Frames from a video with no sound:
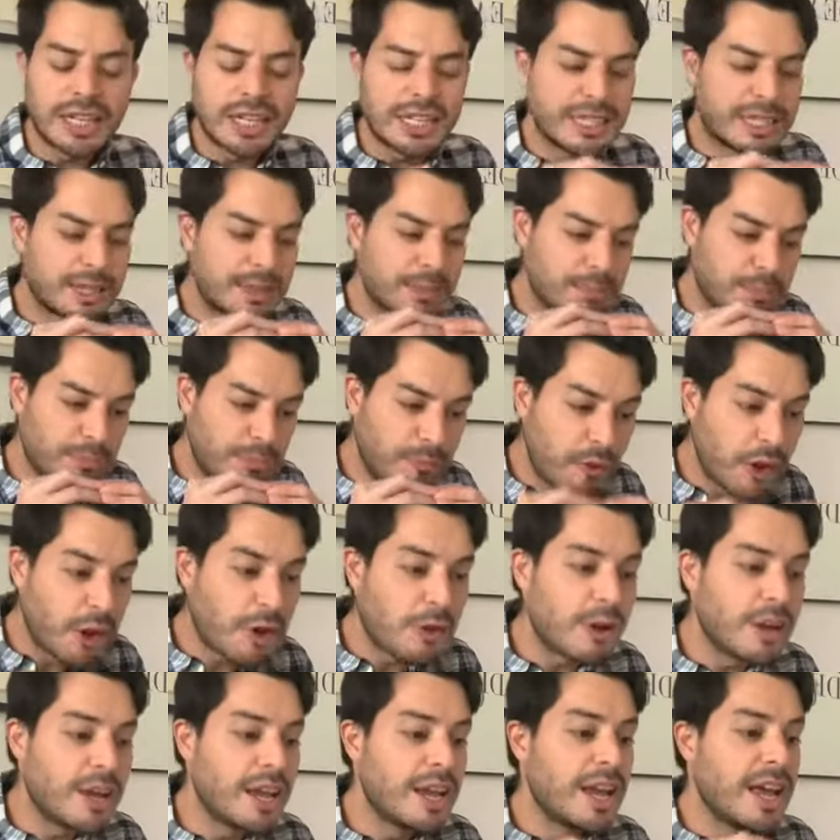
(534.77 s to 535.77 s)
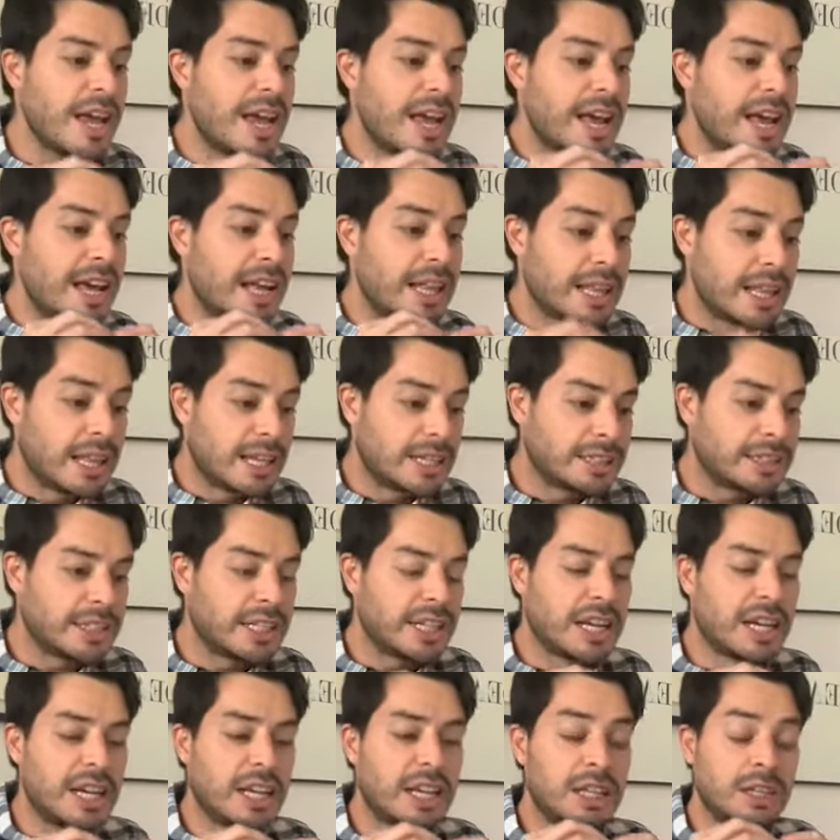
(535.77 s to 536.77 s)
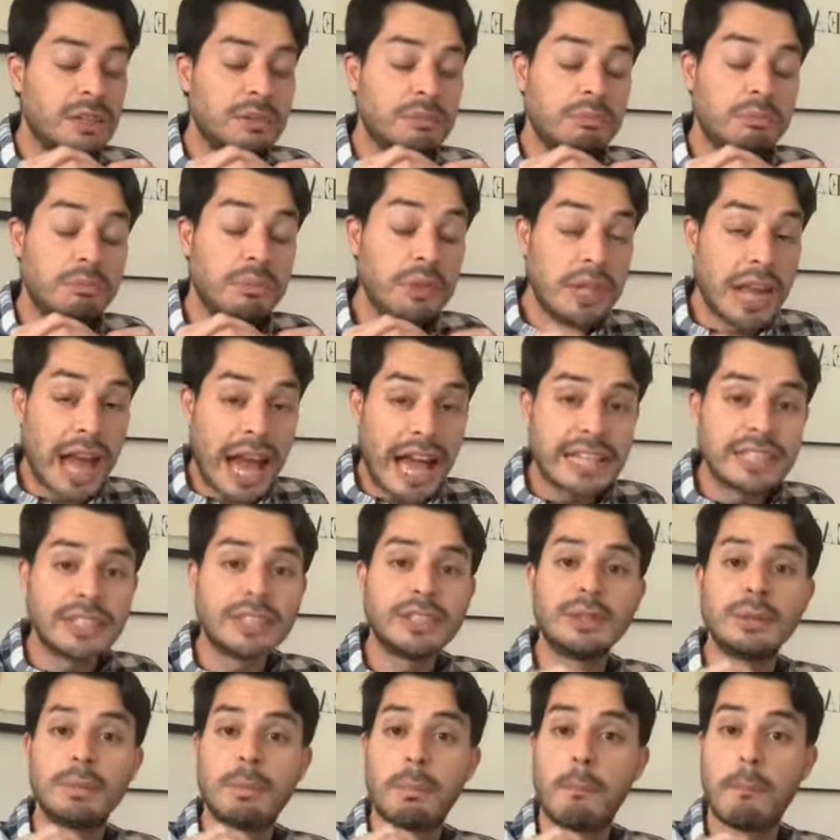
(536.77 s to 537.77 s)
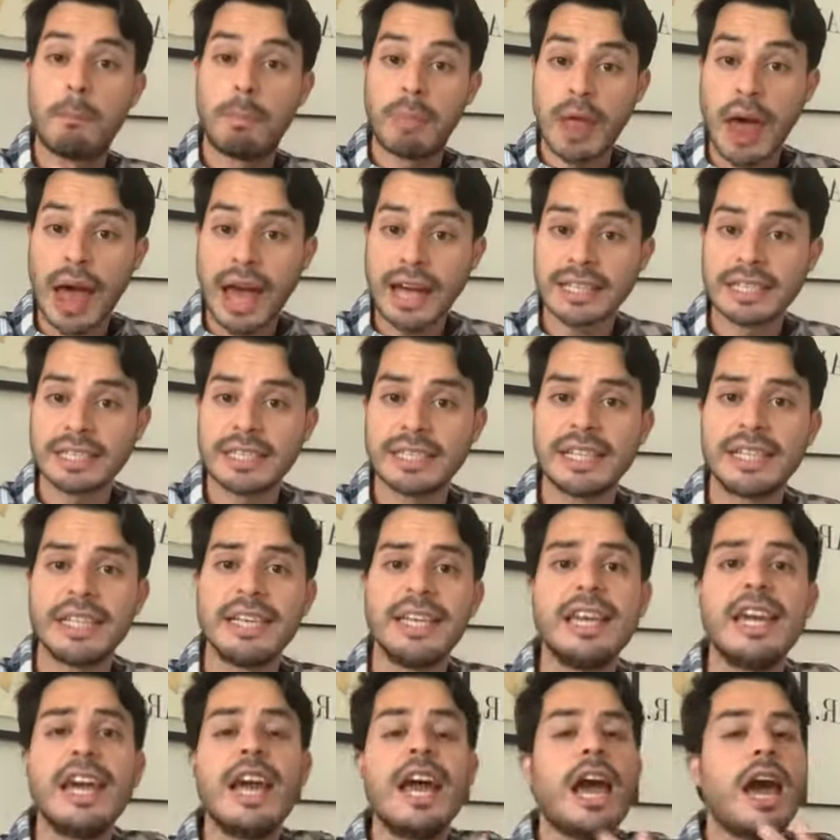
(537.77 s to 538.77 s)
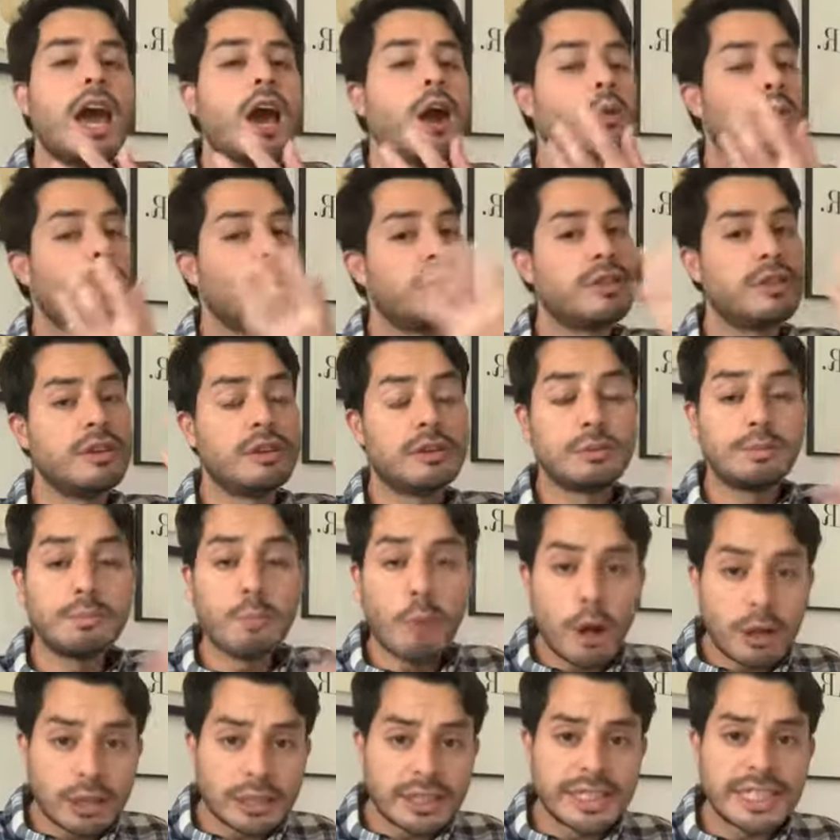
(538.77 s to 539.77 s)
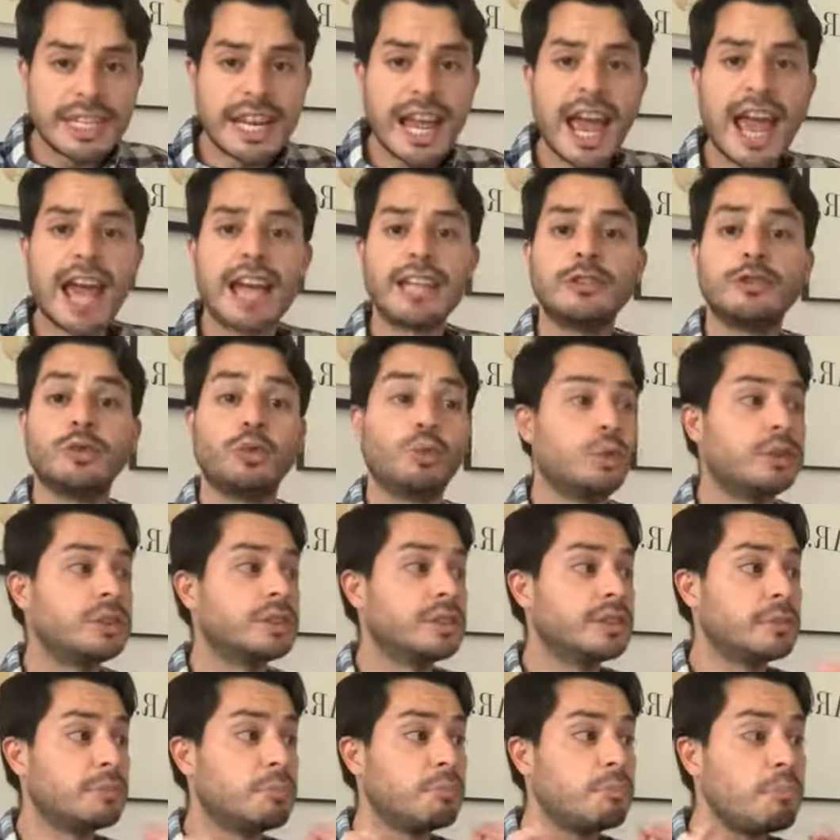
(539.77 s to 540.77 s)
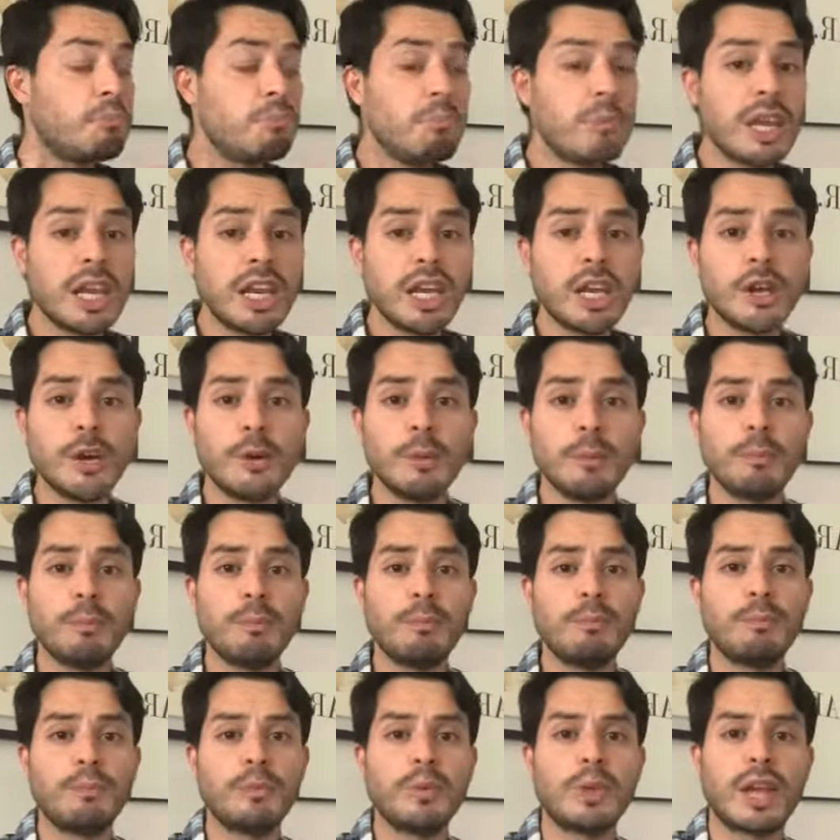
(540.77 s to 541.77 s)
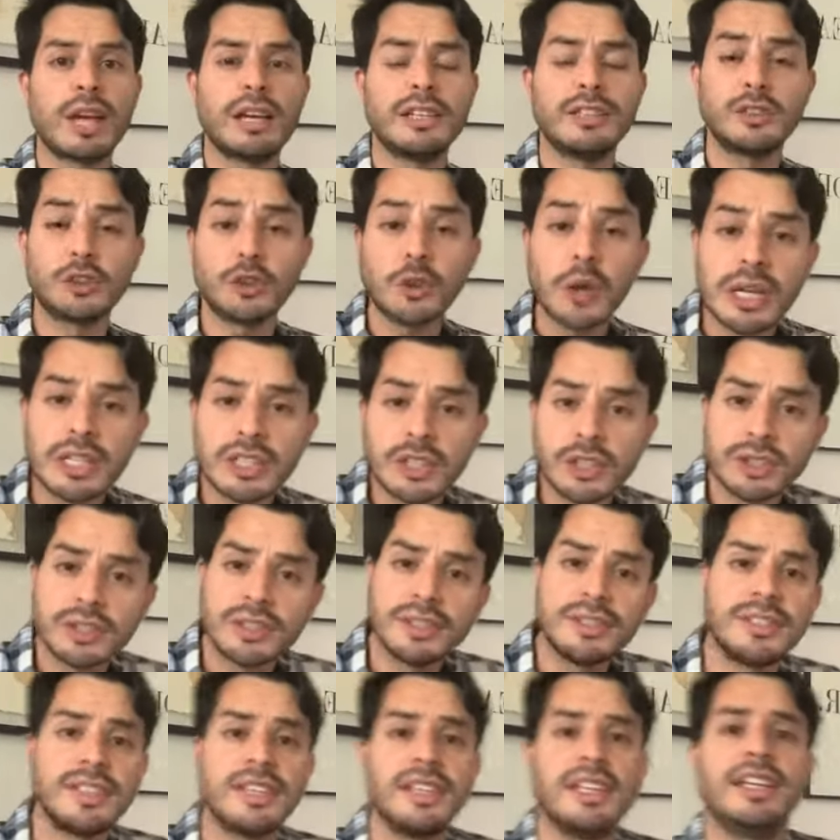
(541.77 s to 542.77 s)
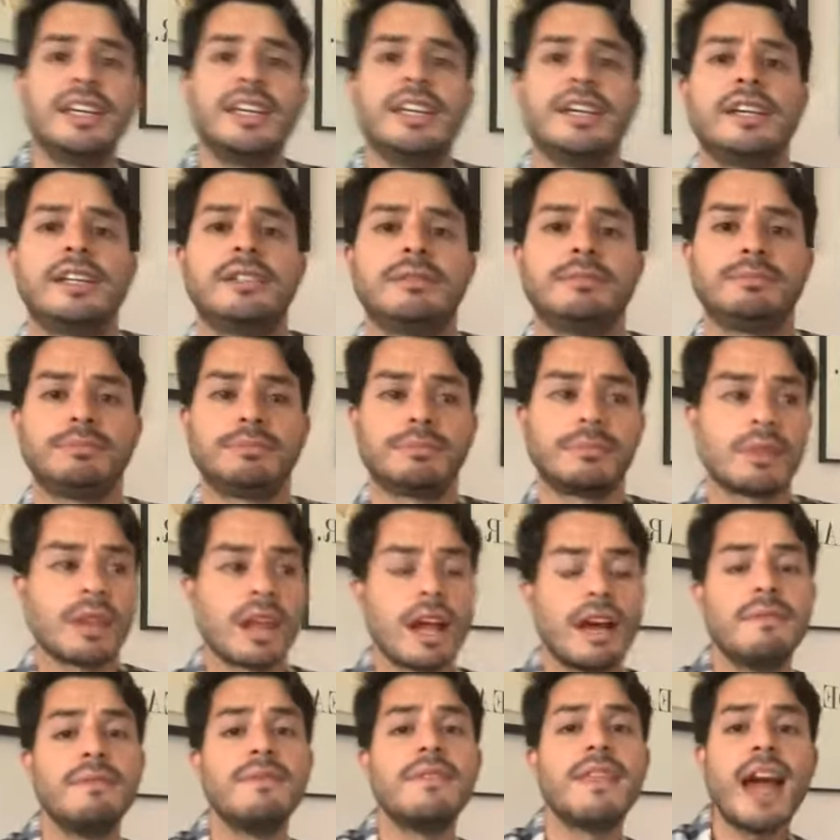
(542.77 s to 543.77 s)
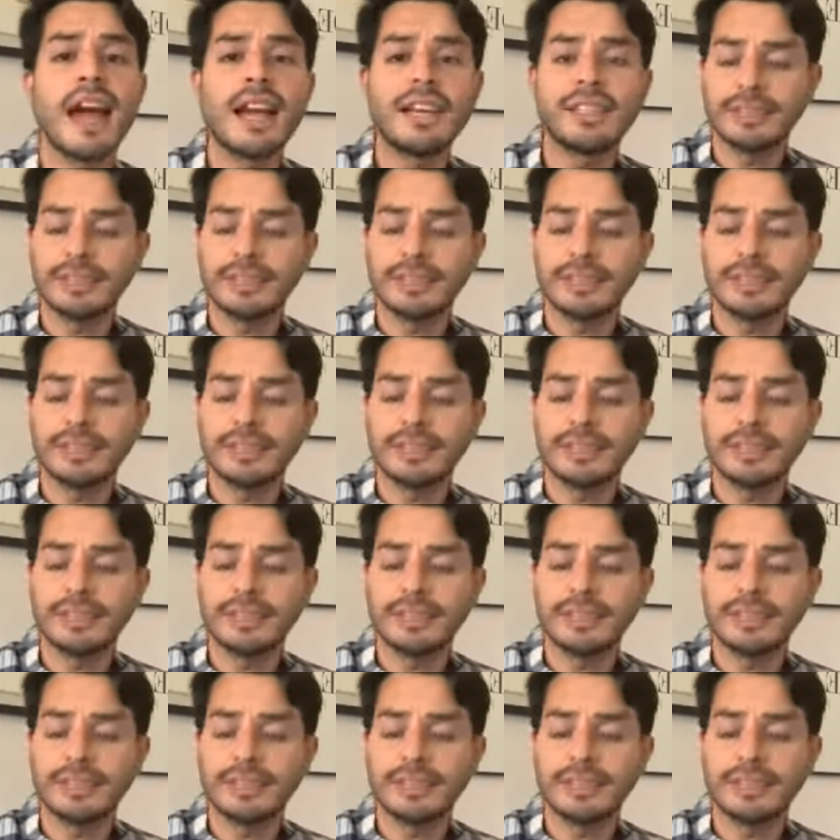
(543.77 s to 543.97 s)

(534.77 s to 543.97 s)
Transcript: It's a very classical, nice black tea with this maltiness, with the medium astringency, a nice